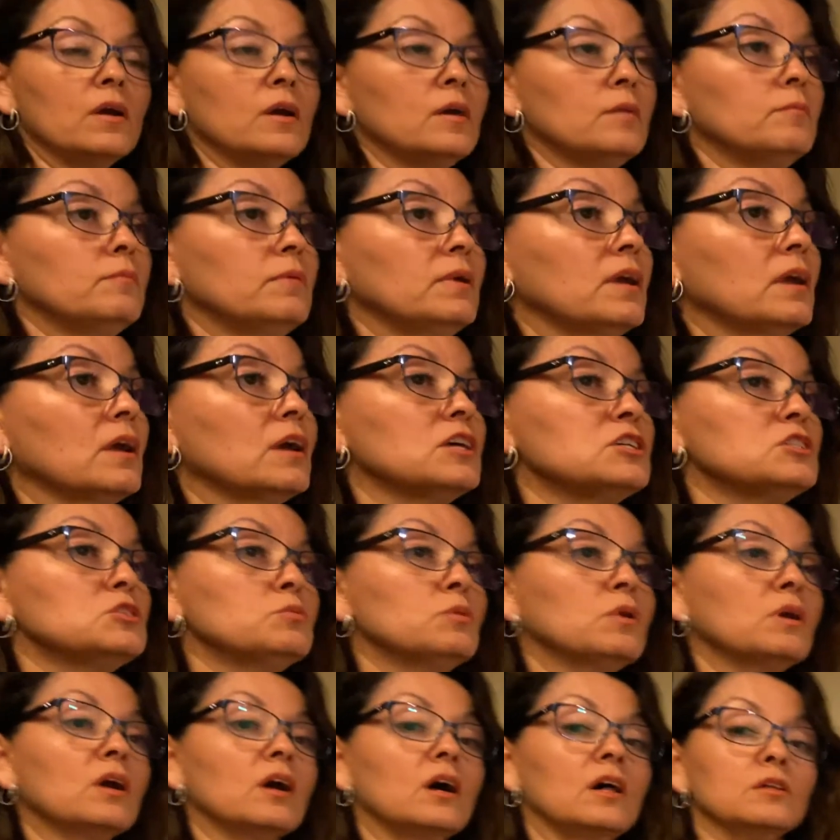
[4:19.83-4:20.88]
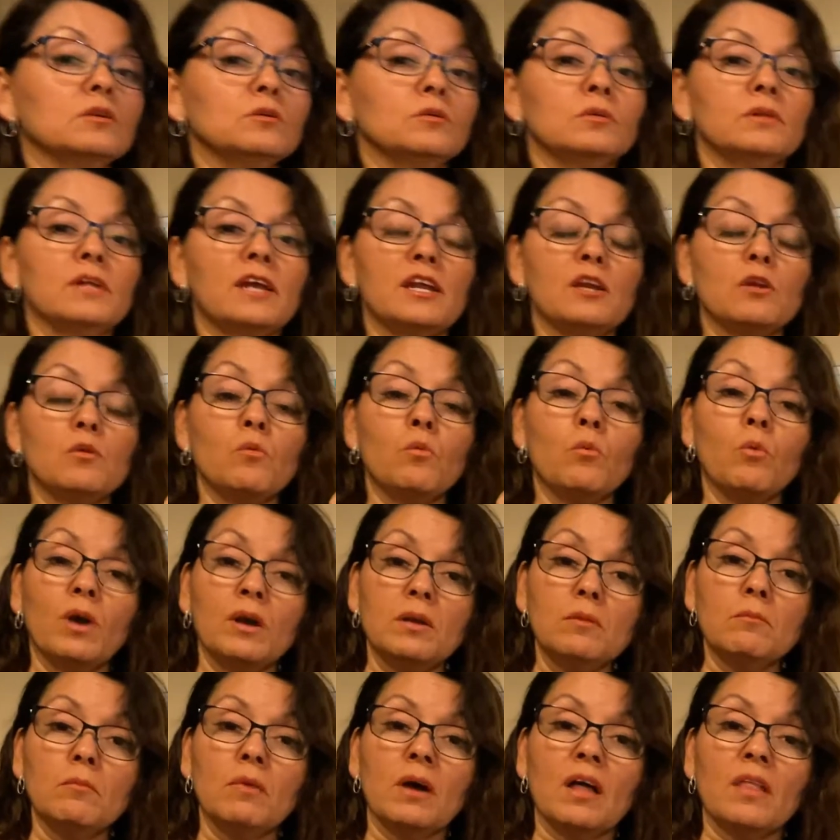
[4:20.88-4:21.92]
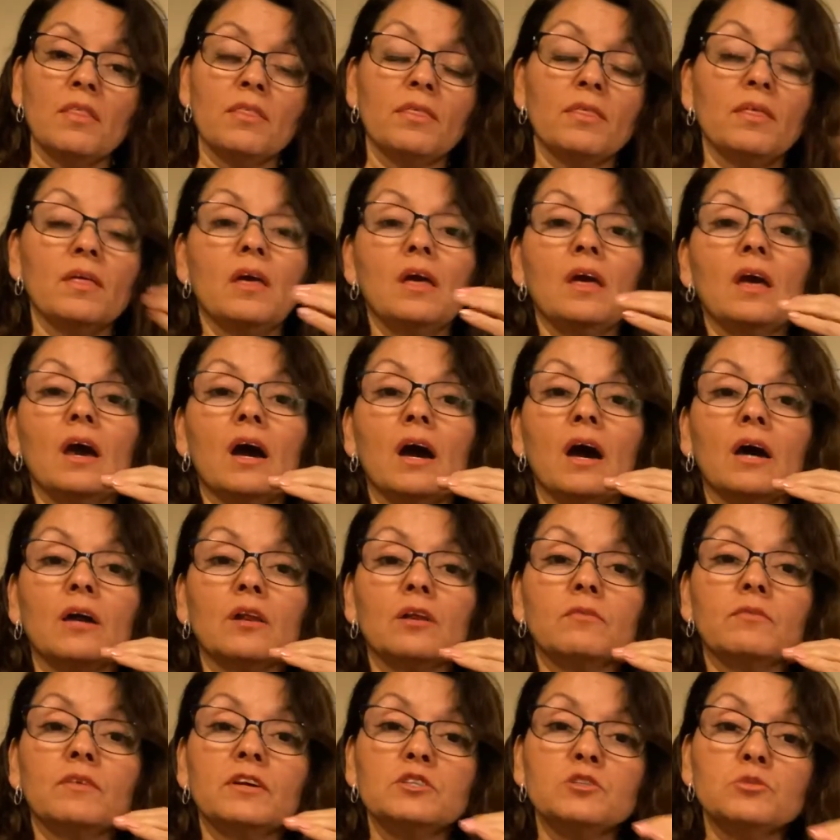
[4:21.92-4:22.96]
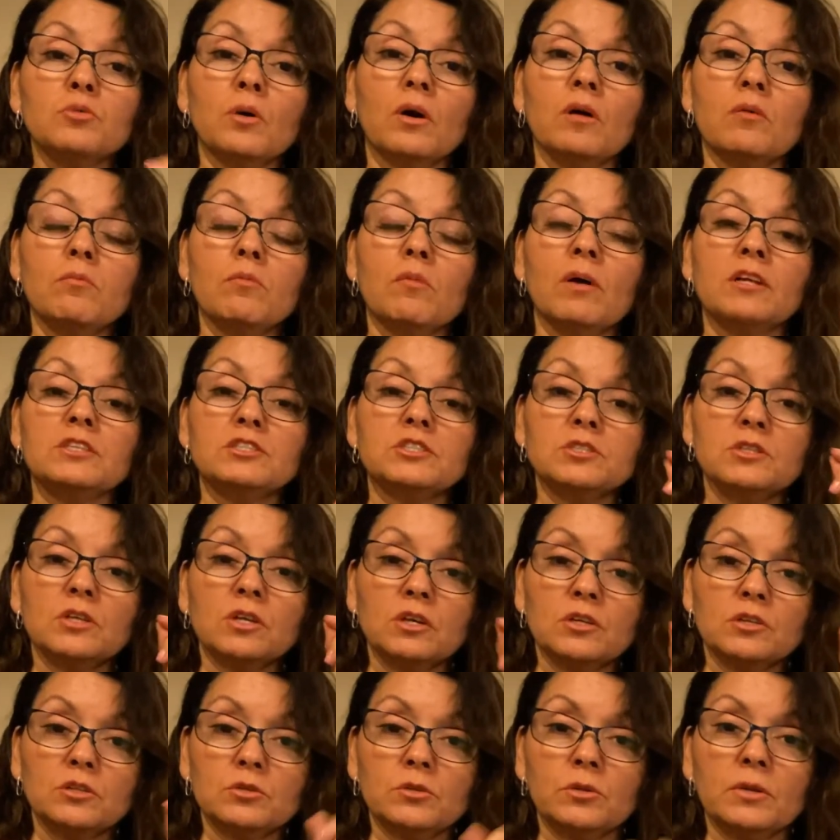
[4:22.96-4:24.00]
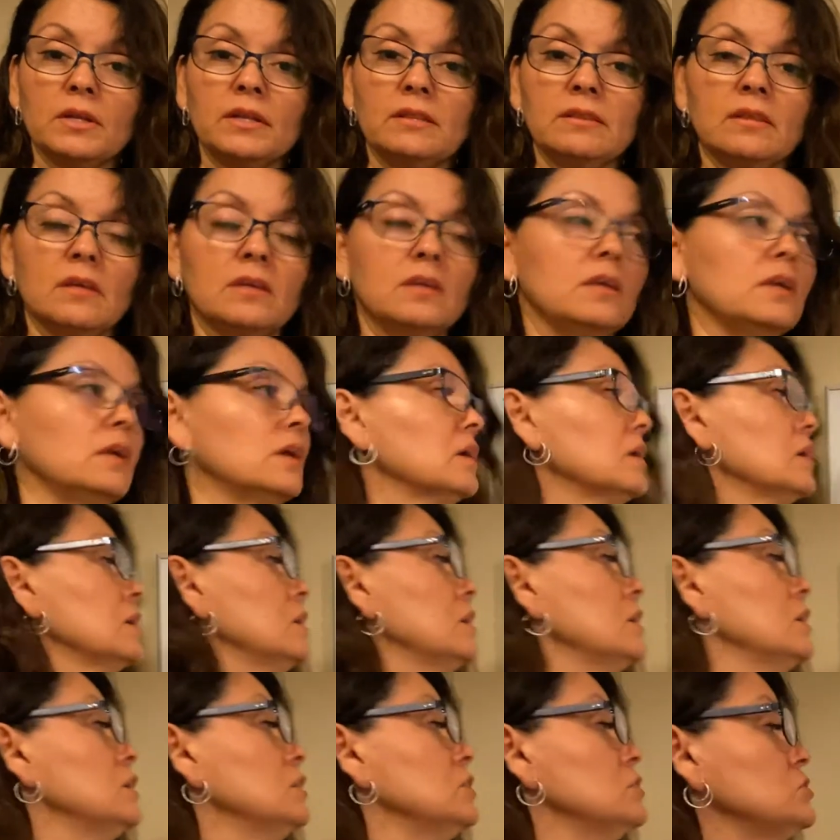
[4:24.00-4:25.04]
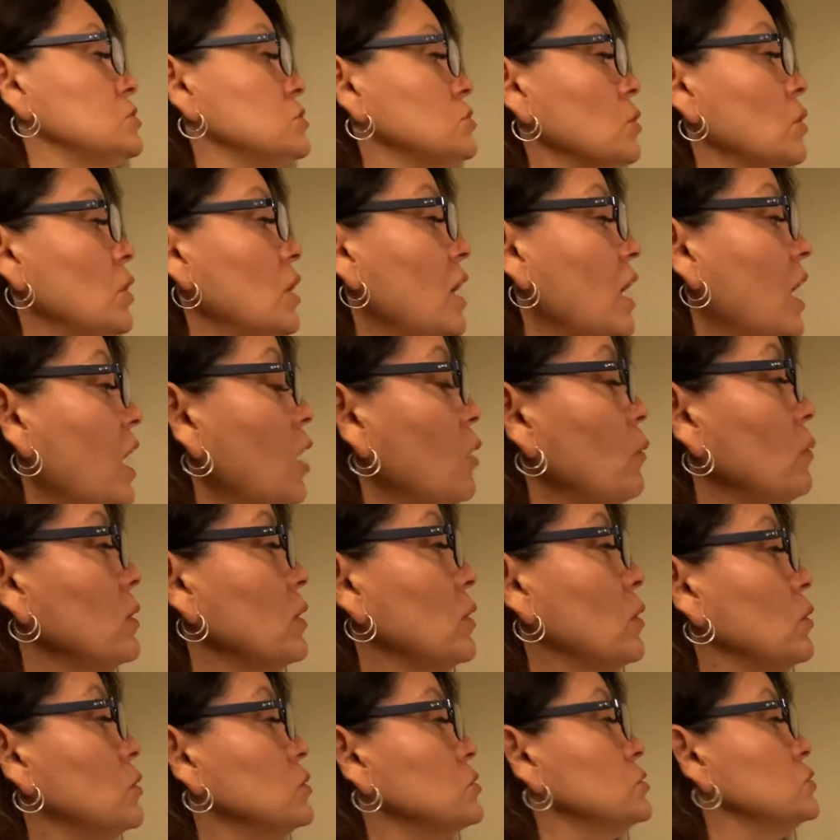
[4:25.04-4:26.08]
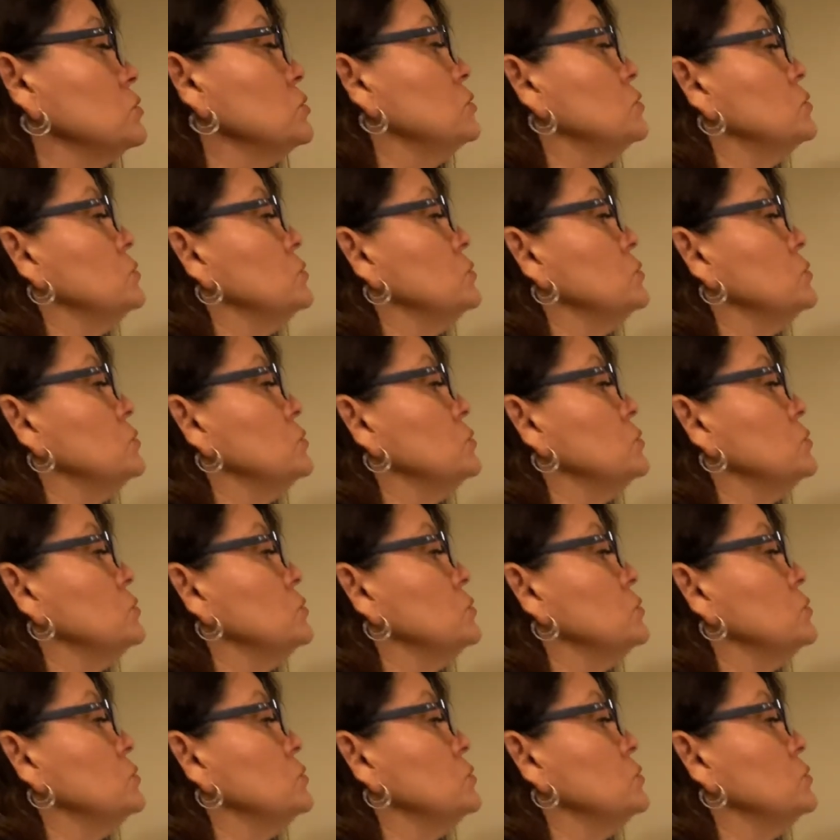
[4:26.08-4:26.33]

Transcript: because we calculate 1 month out of the 12 months during the year. So how are we going to do